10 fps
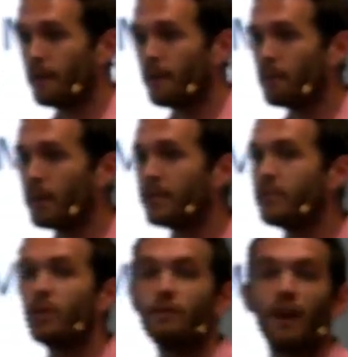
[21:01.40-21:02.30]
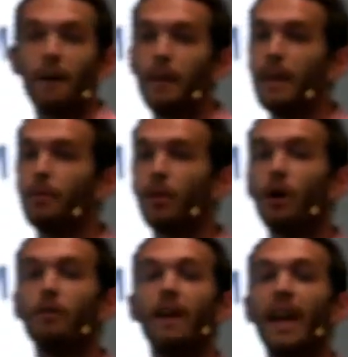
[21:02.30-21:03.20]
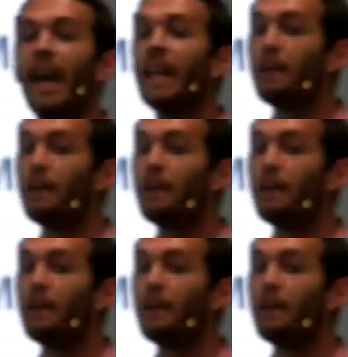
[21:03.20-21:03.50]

Because you can find people of any